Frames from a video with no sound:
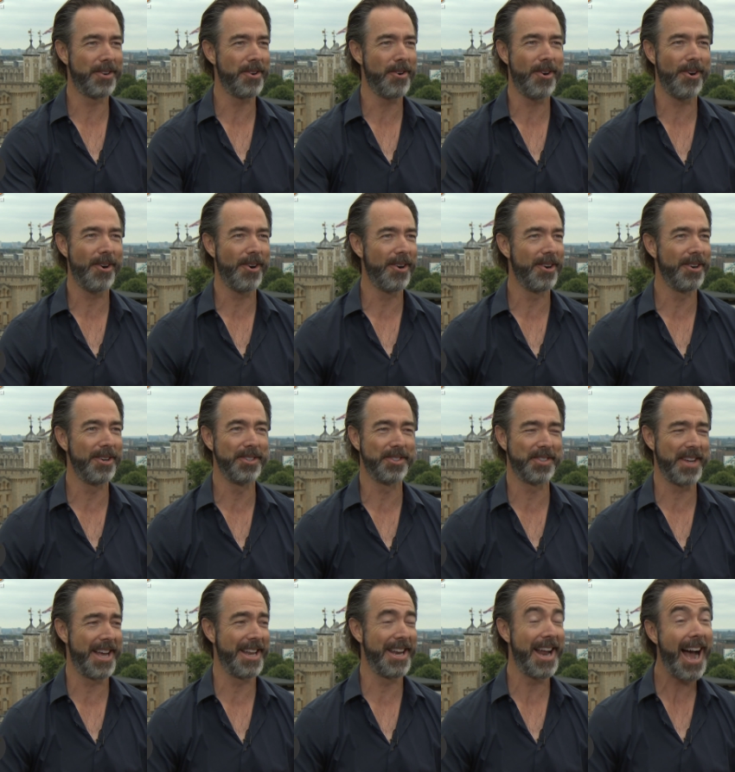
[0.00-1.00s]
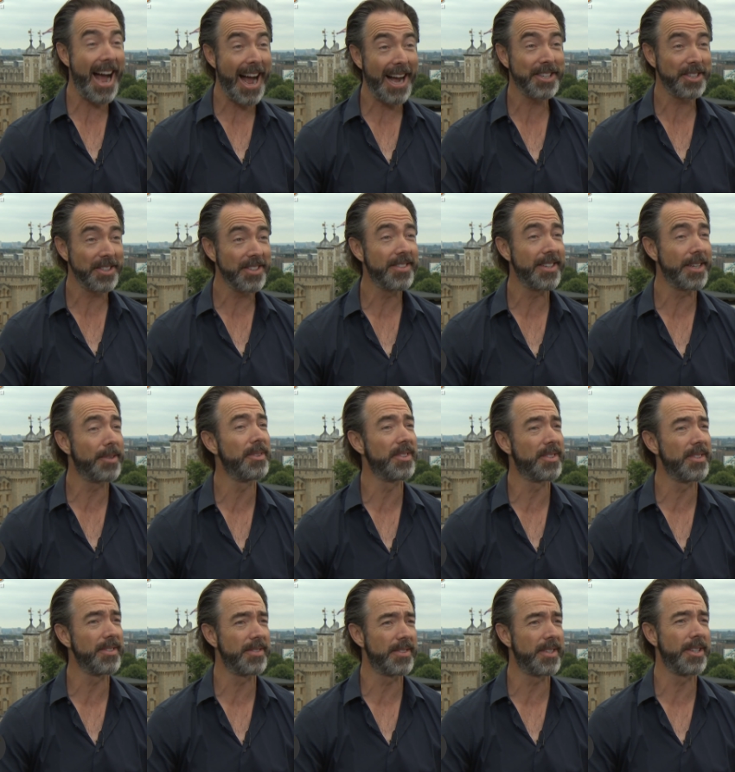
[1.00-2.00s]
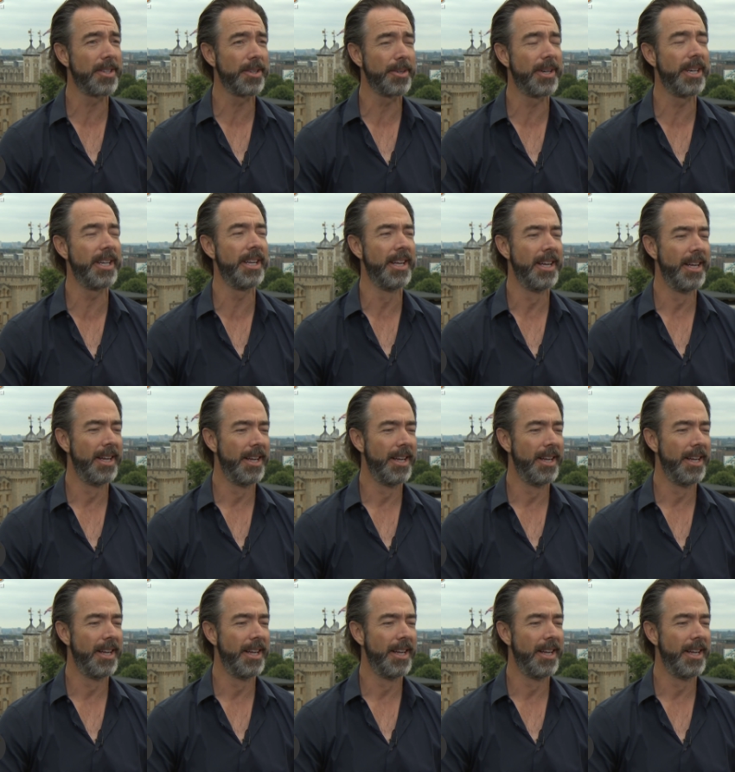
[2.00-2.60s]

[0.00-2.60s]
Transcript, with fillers: cars, and action sequences to do it.